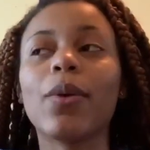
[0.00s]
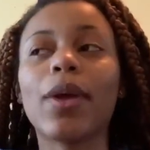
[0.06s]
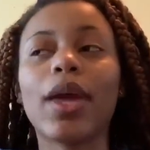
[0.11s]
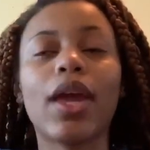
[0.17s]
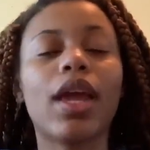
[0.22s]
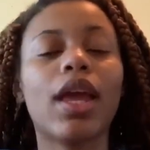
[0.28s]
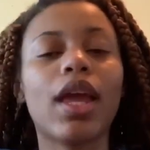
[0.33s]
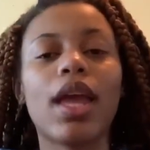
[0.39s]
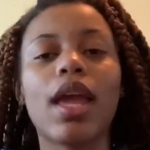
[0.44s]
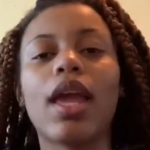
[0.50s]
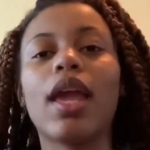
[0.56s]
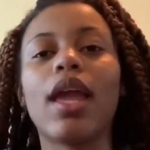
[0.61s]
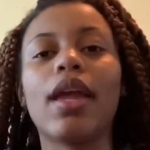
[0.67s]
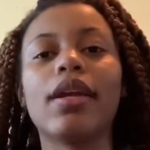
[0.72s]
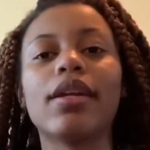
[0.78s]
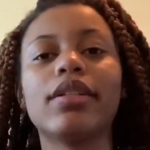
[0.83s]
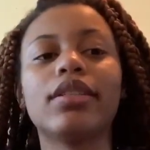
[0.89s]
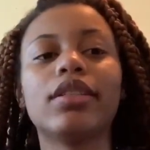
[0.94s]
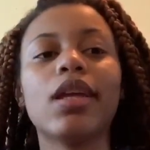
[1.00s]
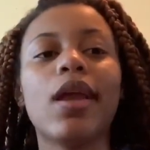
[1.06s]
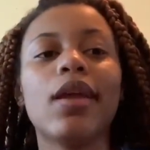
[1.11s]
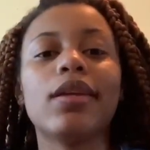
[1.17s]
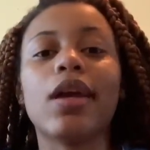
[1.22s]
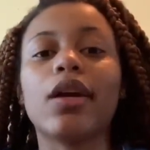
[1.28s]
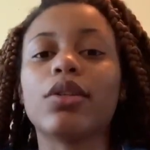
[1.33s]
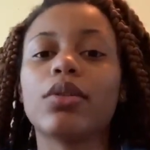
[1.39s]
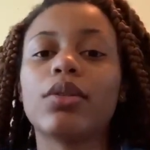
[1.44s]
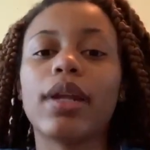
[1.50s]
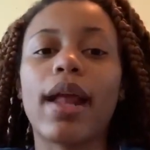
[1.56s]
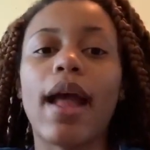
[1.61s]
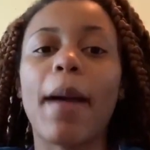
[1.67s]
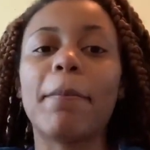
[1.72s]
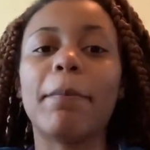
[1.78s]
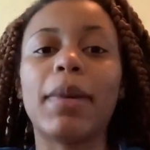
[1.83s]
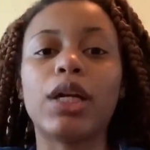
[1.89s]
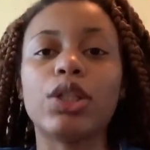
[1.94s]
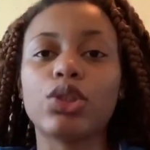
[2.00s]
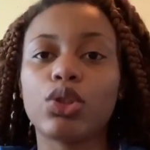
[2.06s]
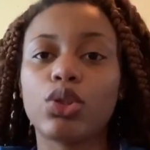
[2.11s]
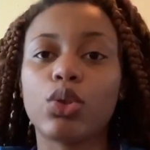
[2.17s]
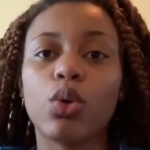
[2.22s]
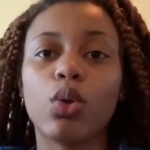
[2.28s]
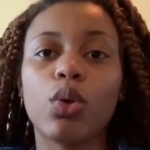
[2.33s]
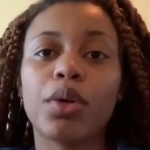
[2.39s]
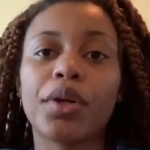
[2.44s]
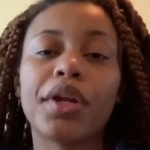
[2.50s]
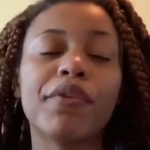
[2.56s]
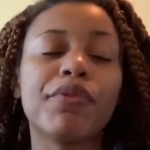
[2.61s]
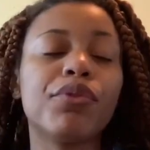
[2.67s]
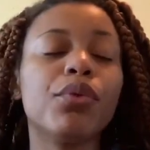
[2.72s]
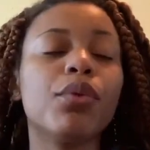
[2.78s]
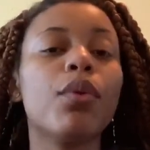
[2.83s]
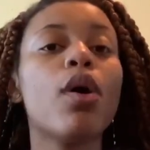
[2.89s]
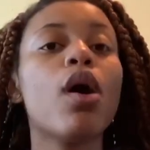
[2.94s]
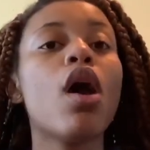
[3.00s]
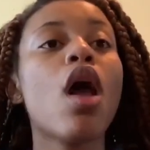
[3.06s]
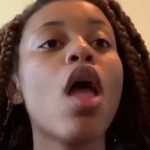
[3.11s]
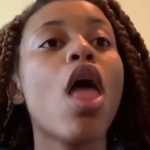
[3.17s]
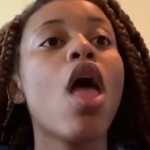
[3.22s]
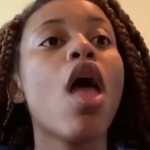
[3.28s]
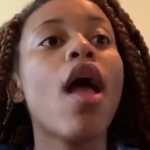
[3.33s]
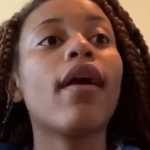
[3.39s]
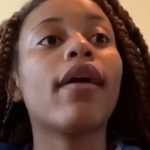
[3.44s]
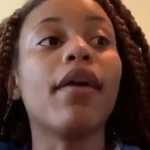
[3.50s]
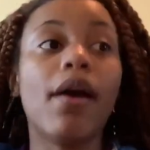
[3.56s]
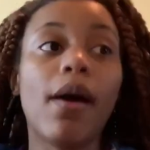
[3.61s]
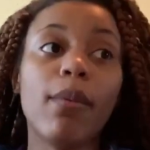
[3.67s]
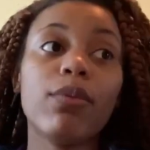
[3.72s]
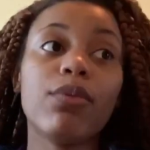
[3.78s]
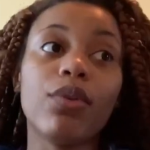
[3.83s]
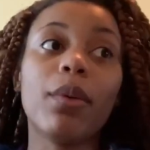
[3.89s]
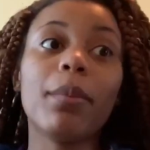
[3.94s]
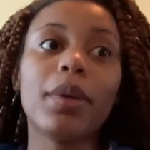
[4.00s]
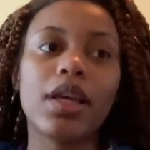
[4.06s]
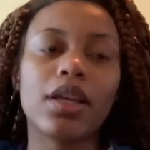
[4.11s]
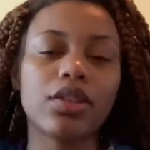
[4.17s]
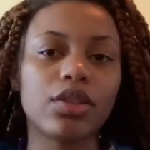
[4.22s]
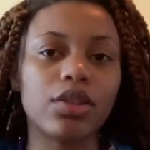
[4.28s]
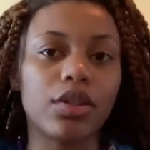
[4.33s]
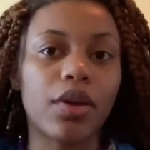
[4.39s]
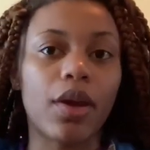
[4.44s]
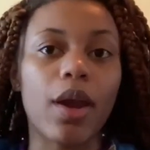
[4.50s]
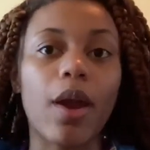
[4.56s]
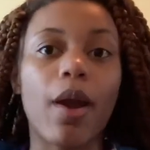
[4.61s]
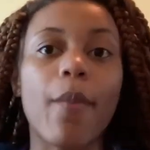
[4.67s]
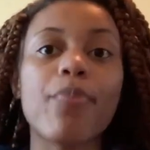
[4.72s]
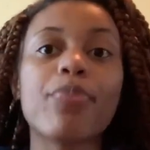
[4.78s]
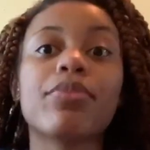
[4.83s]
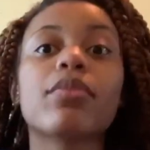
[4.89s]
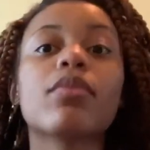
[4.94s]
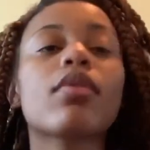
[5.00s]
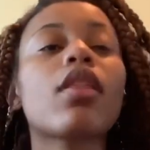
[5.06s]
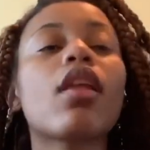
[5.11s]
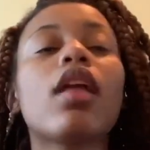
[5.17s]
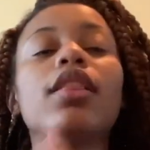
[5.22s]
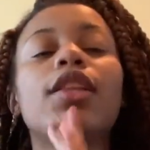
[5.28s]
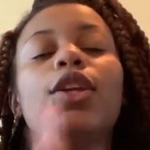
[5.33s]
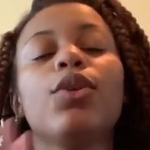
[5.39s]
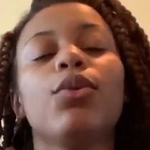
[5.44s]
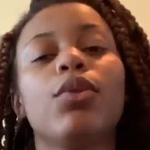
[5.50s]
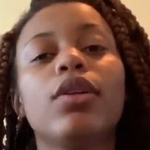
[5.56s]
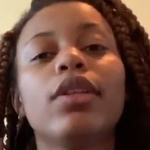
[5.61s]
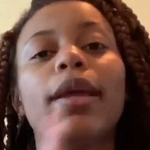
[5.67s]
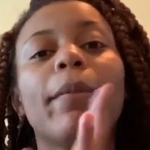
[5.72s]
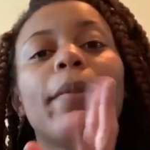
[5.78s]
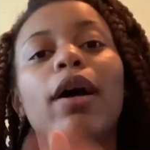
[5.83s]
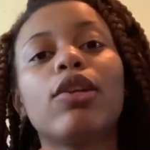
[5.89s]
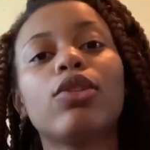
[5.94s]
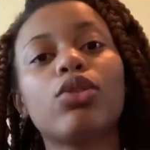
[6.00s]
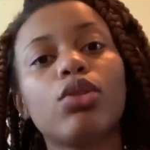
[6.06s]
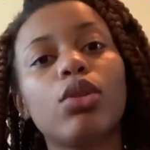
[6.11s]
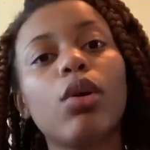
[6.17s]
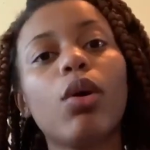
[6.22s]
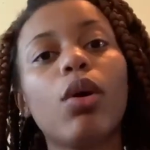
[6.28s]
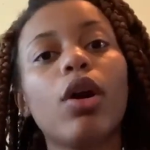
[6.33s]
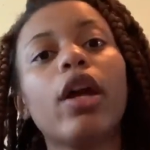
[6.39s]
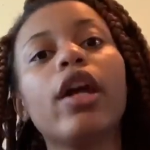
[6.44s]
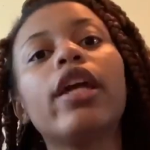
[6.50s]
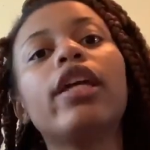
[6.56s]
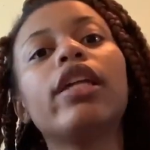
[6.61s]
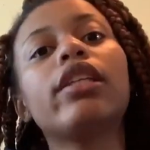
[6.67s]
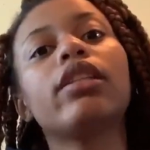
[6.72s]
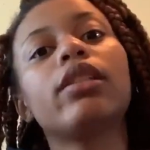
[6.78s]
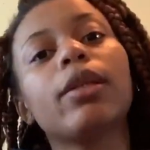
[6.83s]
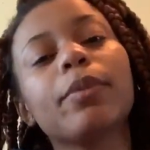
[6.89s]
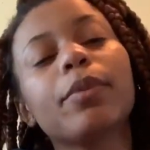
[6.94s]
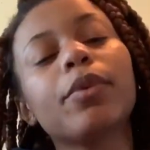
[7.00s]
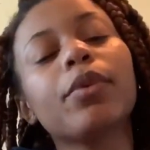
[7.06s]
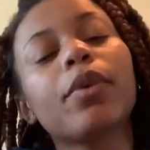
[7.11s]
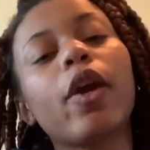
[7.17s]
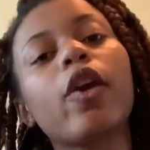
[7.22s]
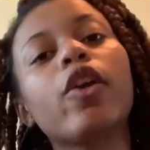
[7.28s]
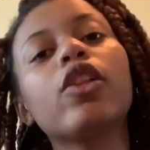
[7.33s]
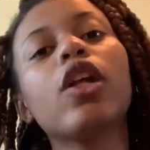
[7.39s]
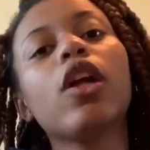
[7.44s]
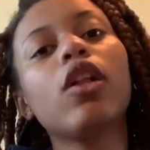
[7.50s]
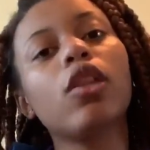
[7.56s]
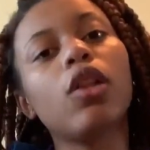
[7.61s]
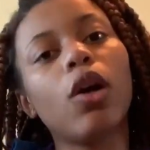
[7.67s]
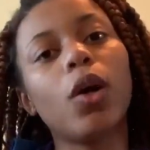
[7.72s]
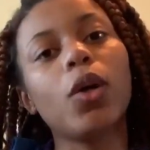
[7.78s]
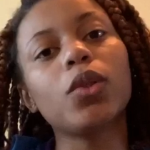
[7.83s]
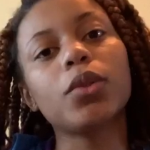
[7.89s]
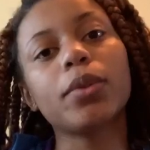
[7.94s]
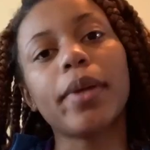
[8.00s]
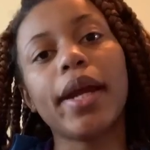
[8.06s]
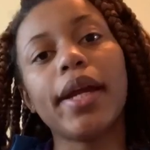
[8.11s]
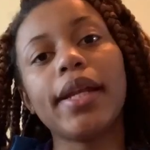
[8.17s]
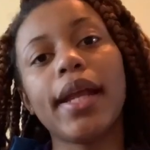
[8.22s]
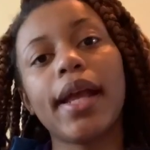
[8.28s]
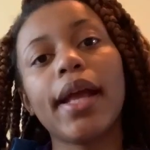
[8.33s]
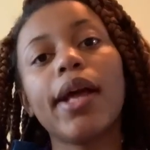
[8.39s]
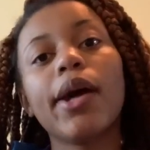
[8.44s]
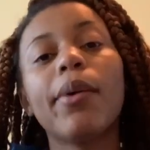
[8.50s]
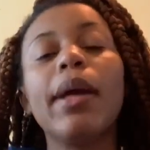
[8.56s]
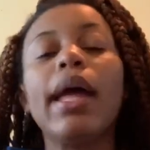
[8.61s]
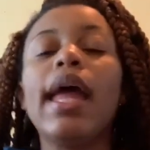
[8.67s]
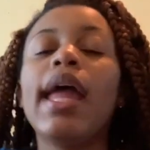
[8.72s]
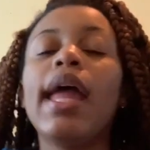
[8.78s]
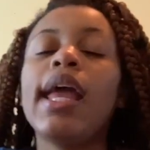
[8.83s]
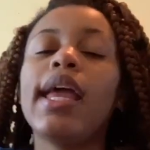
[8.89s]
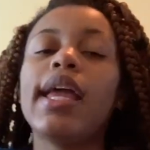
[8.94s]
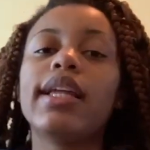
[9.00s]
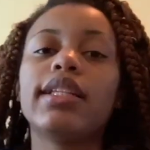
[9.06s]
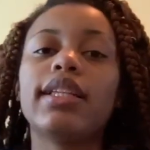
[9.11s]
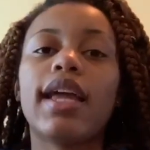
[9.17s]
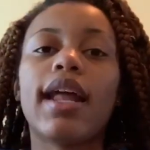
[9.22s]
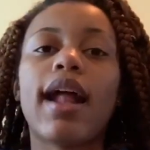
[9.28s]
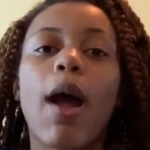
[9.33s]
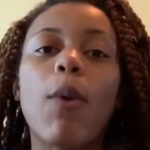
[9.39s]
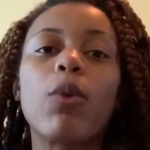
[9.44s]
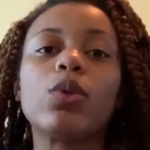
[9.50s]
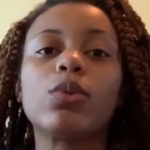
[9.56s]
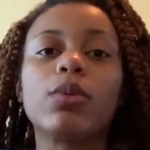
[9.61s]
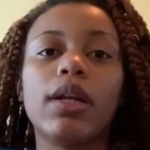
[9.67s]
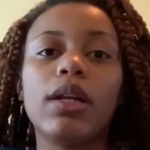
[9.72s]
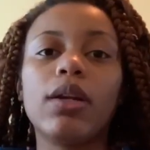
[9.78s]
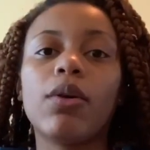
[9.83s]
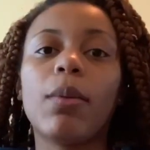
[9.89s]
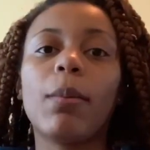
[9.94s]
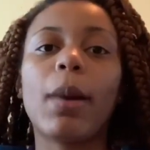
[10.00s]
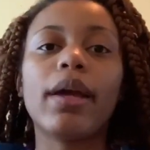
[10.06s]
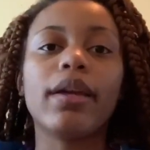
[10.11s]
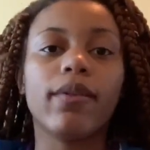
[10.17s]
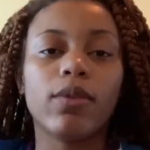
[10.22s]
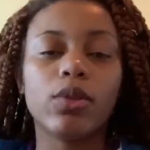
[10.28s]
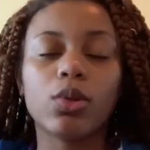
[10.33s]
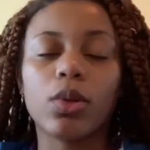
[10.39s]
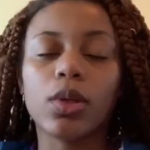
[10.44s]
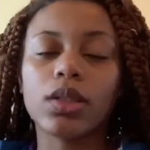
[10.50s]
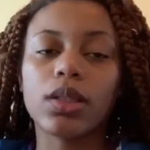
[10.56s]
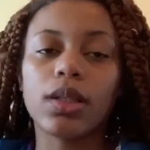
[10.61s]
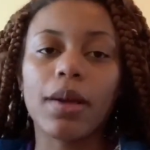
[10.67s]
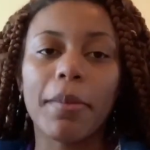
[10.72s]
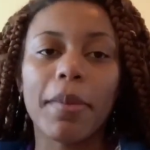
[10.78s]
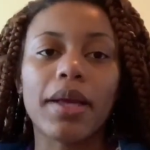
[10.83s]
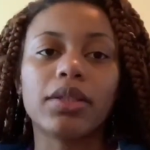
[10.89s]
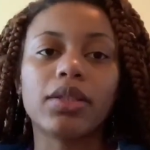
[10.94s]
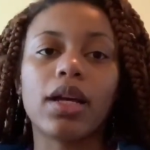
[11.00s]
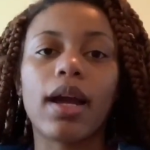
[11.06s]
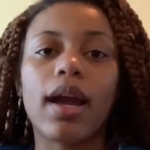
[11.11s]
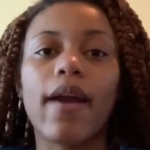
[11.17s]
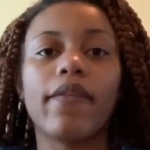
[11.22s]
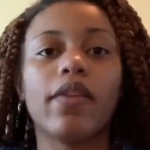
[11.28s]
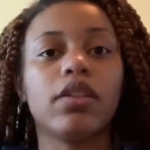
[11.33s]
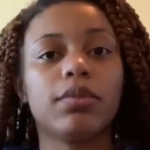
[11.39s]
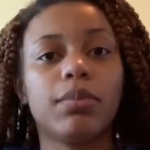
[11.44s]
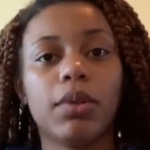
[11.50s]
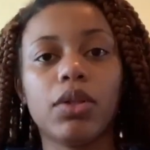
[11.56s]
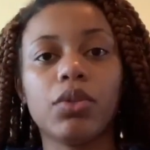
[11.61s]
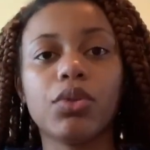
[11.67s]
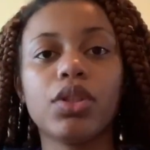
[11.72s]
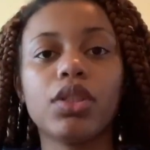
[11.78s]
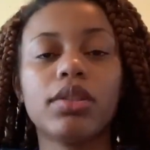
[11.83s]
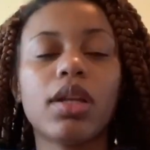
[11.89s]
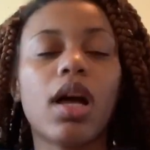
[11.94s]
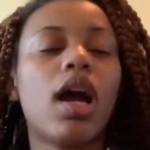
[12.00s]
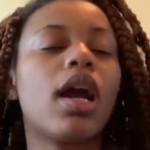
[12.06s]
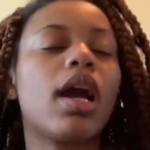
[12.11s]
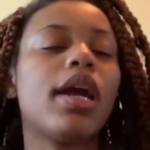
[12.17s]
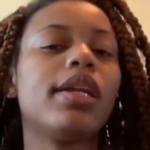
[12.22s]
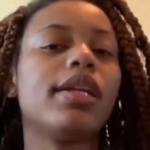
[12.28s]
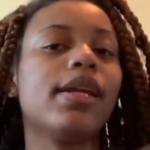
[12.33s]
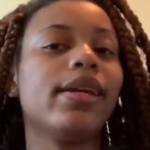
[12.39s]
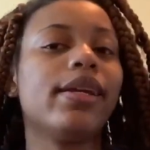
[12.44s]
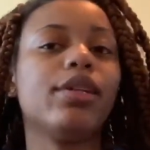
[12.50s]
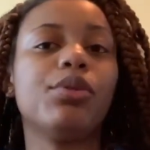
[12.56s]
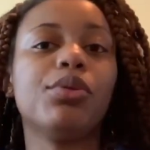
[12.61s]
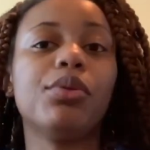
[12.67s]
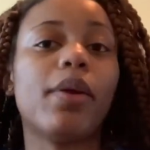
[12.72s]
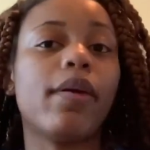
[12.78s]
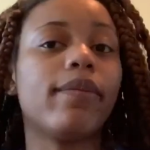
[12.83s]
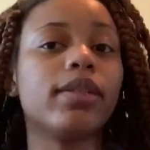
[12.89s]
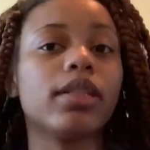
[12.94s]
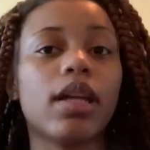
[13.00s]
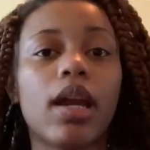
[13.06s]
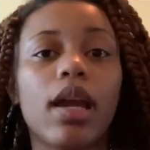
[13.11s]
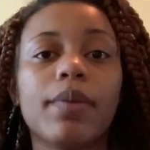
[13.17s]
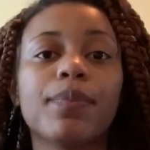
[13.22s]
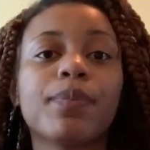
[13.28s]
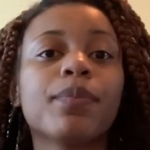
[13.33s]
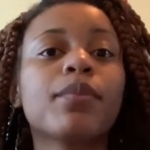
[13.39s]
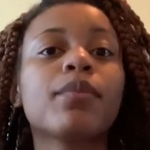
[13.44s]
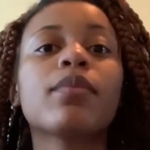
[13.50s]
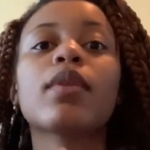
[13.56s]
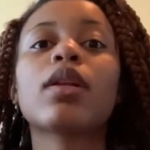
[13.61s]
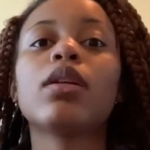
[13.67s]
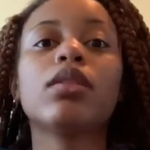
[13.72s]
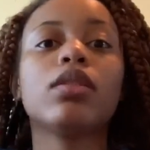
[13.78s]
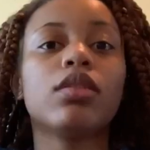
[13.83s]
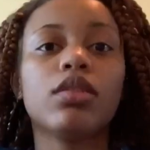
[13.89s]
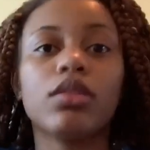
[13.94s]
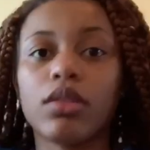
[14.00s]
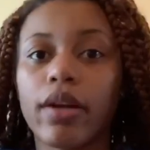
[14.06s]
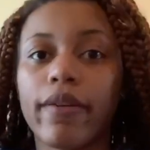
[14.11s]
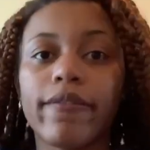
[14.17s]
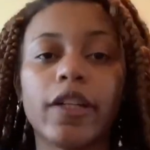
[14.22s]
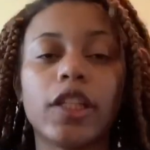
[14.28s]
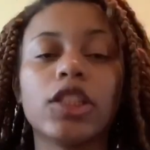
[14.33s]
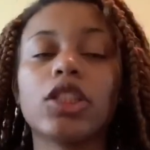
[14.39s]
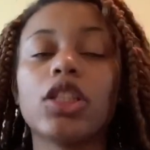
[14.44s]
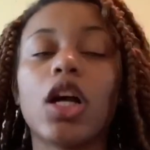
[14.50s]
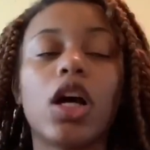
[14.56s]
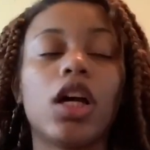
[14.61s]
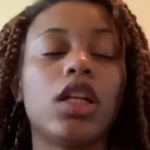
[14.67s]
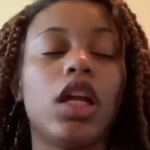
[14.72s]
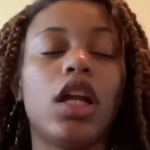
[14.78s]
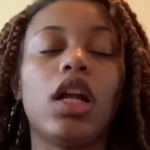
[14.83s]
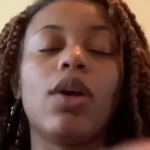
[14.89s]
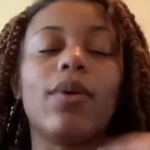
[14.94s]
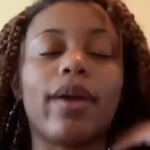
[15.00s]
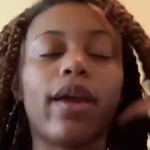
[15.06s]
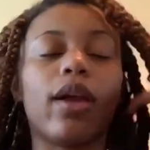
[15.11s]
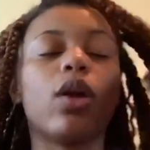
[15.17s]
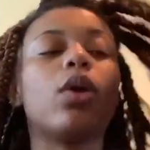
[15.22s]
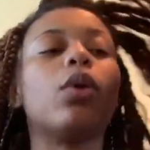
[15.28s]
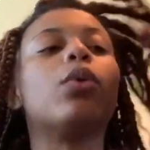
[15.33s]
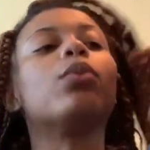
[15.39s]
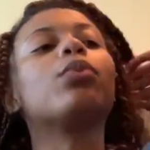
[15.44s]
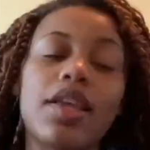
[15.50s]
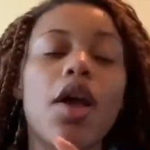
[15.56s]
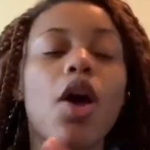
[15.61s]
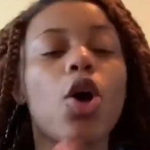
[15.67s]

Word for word: Okay, and y'all know that my store, if you come from Instagram, then you know that my store is temporarily closed right now, and that I was waiting on my inventory to come back so I could have this big restock and then do everything, start fresh, all that. Okay, cool.